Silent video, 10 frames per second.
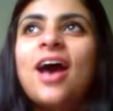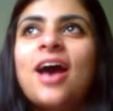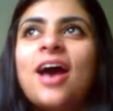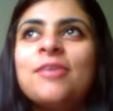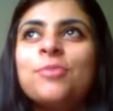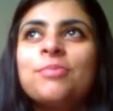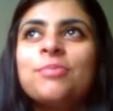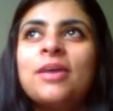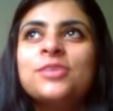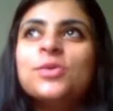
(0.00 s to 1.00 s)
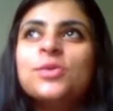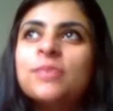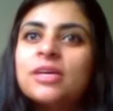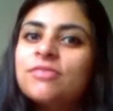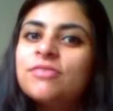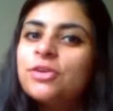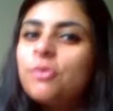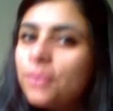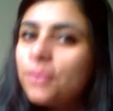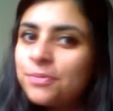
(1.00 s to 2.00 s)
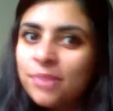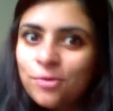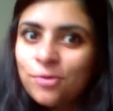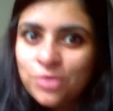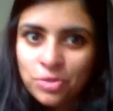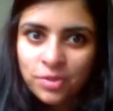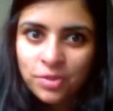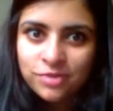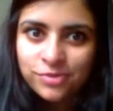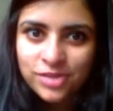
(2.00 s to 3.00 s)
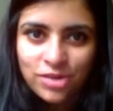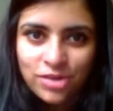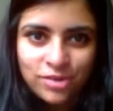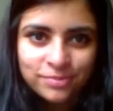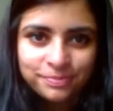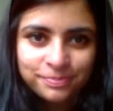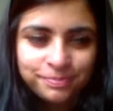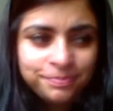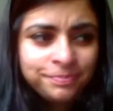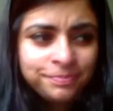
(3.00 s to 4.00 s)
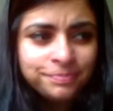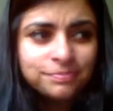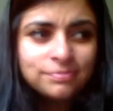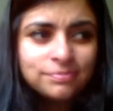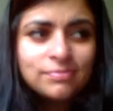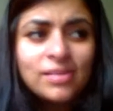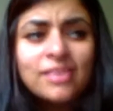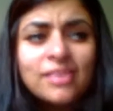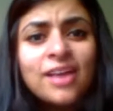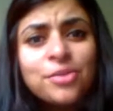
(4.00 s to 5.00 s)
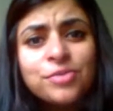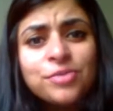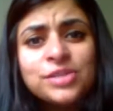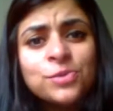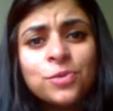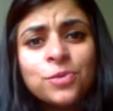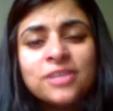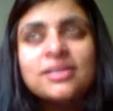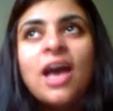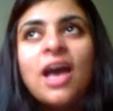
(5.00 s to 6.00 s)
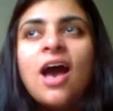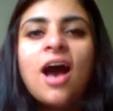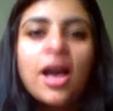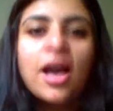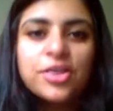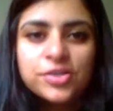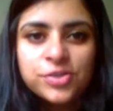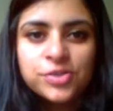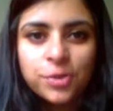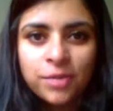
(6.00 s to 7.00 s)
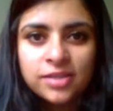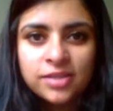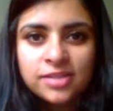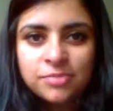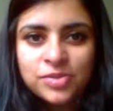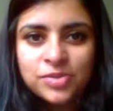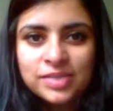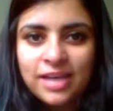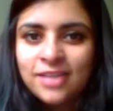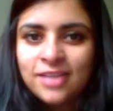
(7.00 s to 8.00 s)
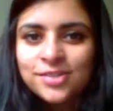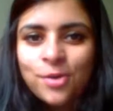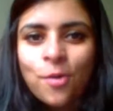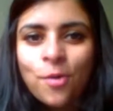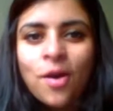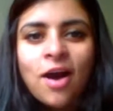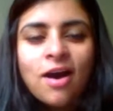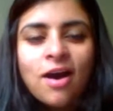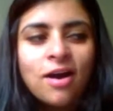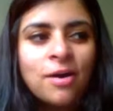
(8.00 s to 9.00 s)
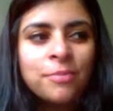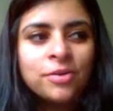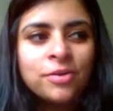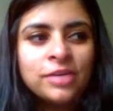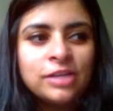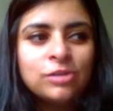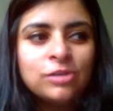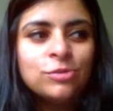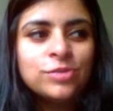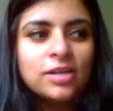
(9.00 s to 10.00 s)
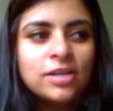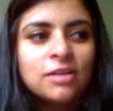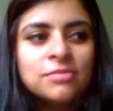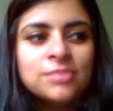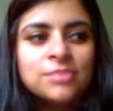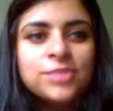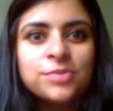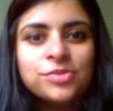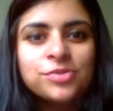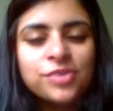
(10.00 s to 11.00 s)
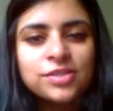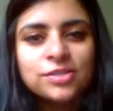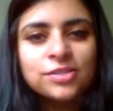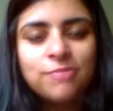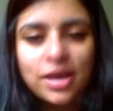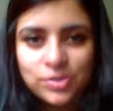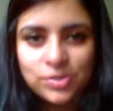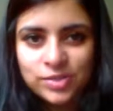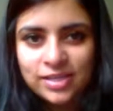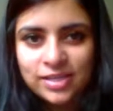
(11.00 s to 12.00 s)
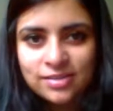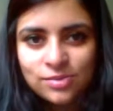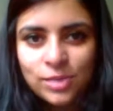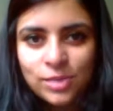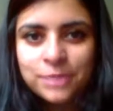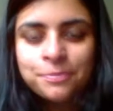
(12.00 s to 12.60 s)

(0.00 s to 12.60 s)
I might as well make a video about my ObGYN rotation. And the other reason was I just took my step to CS, so I'm gonna include some tips and tricks to pass your CS as well.